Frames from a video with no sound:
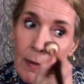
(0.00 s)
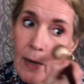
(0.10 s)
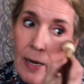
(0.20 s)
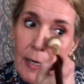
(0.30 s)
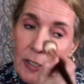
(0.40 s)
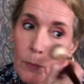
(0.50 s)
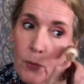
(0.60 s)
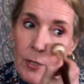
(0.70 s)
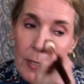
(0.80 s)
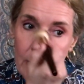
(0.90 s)
I like to
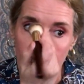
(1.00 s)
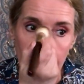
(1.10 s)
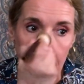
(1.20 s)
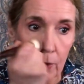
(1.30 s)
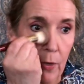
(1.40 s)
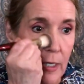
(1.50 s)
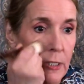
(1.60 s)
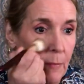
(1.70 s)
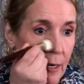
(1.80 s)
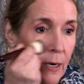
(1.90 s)
put it across
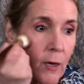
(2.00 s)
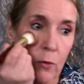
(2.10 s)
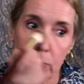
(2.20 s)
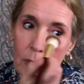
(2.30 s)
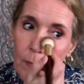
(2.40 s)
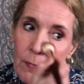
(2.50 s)
my nose.